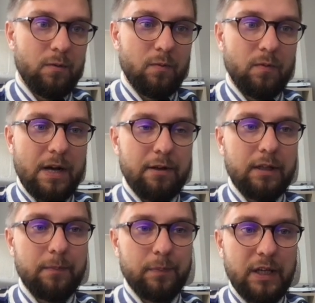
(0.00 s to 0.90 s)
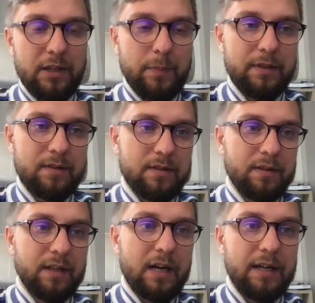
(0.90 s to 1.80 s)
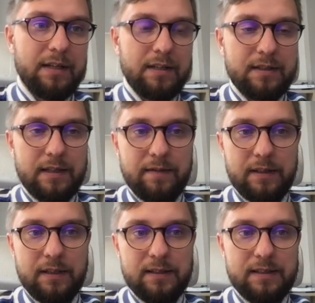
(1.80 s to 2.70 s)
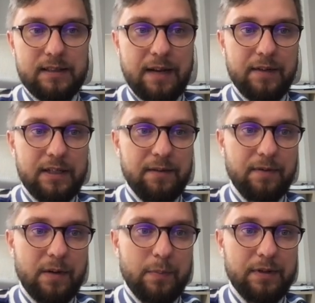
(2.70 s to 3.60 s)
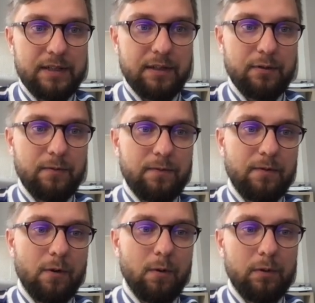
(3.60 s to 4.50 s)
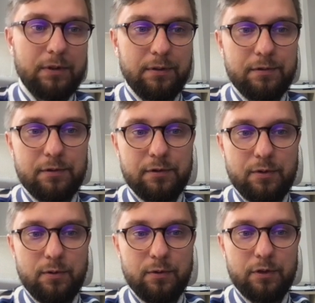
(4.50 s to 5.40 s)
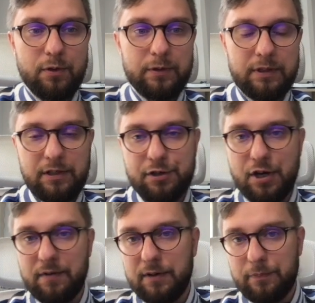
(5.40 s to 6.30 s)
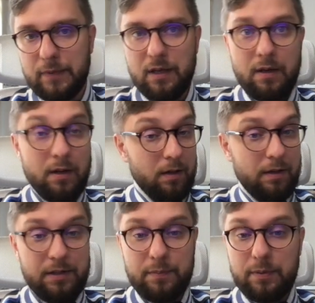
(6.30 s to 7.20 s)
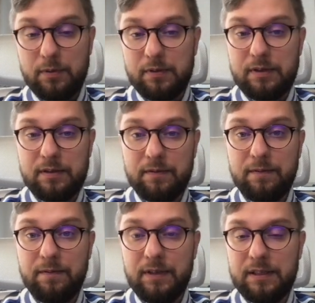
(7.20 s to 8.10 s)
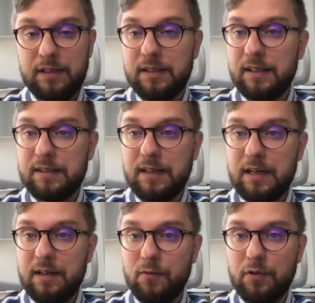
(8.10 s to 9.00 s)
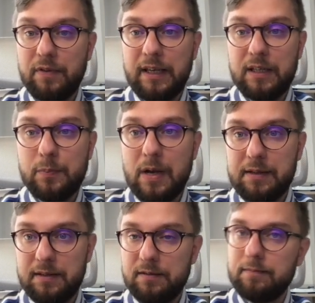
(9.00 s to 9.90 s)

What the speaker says: Voila, it beats 97 and 75% of all users who wrote it in Java. I suppose this is exactly what they expected.